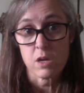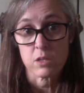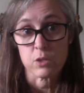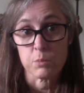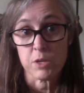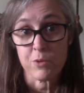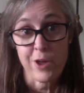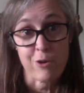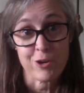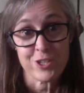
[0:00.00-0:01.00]
little bit
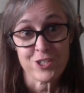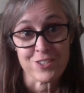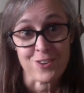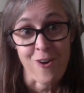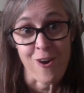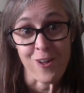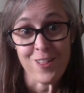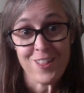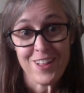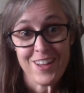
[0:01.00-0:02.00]
without crutches at all.
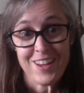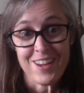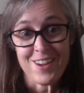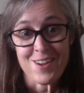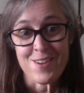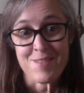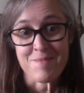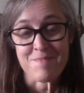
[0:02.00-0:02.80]
A